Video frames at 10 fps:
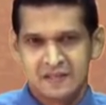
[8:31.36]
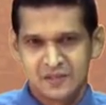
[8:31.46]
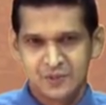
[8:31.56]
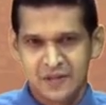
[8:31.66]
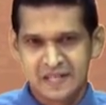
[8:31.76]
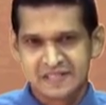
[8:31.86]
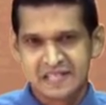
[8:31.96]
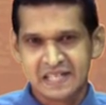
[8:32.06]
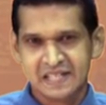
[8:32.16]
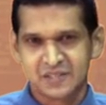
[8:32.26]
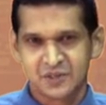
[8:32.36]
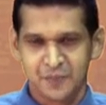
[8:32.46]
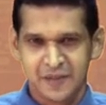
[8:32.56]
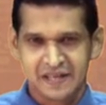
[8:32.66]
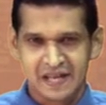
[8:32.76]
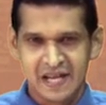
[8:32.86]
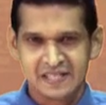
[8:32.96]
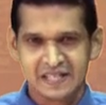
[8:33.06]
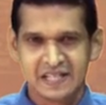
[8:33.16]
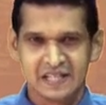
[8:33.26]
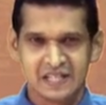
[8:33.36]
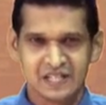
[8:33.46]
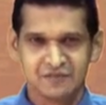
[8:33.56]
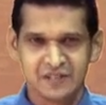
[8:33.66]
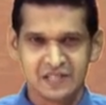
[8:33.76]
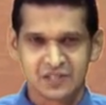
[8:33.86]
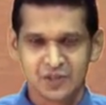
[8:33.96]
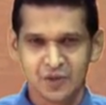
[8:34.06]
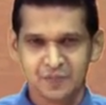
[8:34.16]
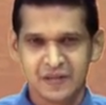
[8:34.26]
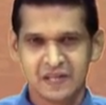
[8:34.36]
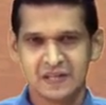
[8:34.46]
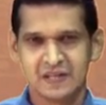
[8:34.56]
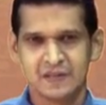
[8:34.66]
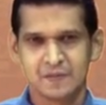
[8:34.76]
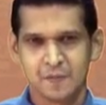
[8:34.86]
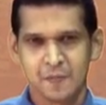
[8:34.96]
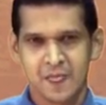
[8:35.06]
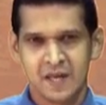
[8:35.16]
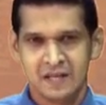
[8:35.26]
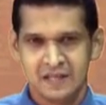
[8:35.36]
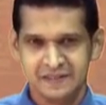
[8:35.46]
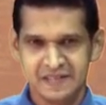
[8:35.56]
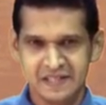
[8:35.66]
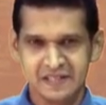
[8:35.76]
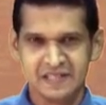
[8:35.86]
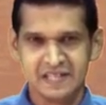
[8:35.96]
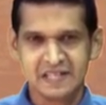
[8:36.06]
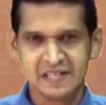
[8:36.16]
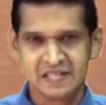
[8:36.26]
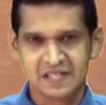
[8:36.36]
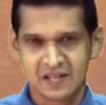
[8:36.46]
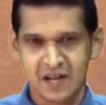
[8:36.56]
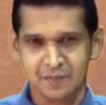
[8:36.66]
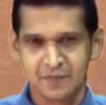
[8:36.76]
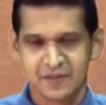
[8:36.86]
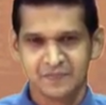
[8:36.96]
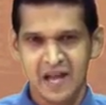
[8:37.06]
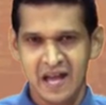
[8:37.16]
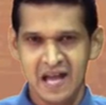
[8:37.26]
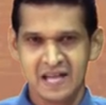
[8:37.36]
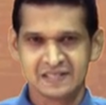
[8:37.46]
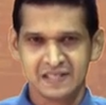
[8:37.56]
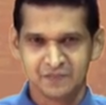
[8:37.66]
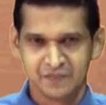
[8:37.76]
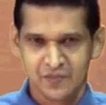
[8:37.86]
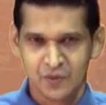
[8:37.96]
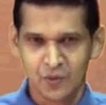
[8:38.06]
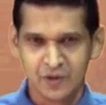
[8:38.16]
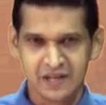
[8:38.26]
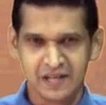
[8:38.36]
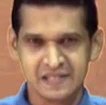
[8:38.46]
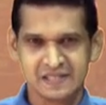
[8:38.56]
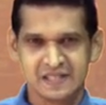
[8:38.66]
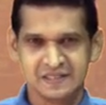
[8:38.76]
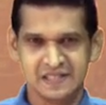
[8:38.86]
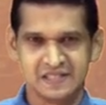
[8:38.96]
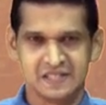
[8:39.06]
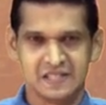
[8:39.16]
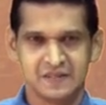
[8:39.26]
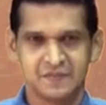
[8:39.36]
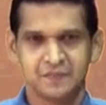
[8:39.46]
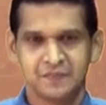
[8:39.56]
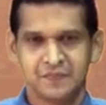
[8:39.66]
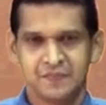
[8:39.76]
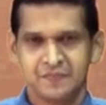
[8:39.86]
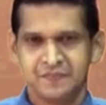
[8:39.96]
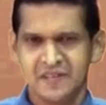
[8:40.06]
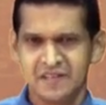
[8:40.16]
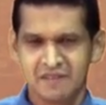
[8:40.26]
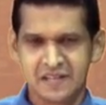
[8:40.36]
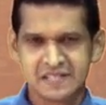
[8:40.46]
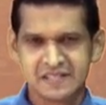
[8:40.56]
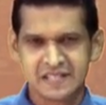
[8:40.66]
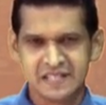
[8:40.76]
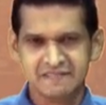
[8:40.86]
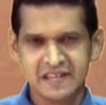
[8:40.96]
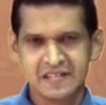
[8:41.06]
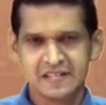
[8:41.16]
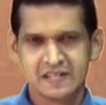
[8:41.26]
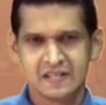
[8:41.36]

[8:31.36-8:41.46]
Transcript: You can see the topic as English workshop. Then the English club has organized this. Then what is the event?